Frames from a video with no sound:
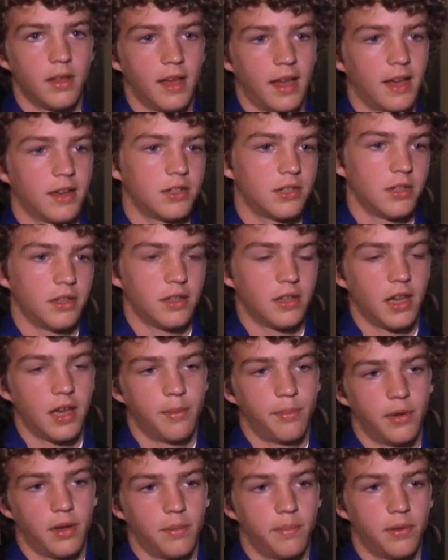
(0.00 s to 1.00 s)
actually
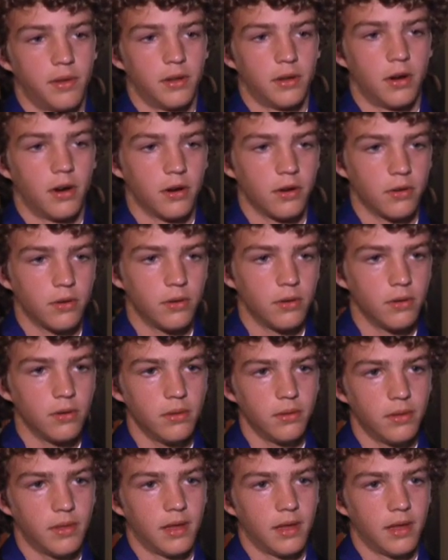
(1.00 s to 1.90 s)
type up an article